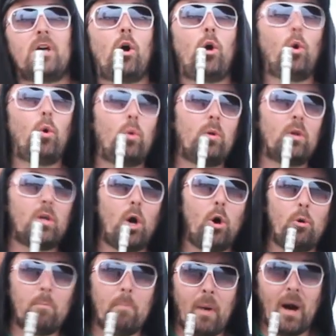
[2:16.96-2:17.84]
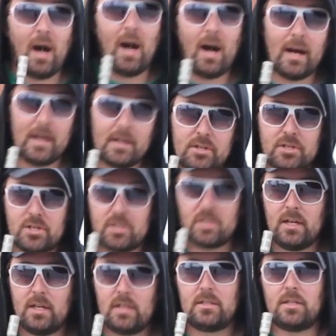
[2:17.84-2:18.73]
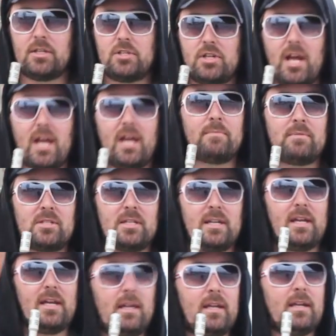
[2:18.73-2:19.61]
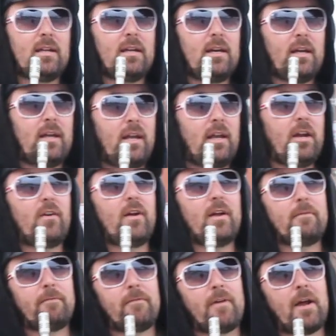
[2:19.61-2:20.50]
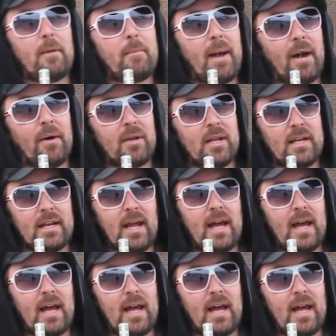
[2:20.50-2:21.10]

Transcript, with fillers: a whole homage to James Dean here in Fairmount in